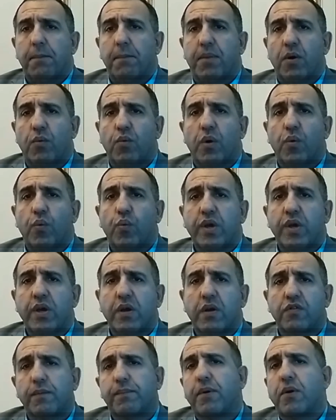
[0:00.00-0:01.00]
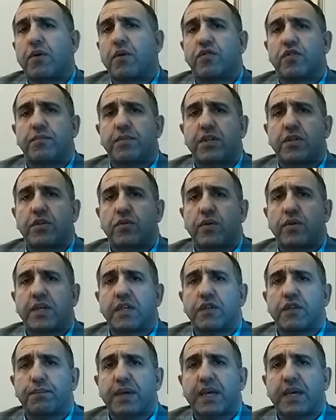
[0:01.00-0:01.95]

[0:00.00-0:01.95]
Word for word: But what we are supposed to be doing is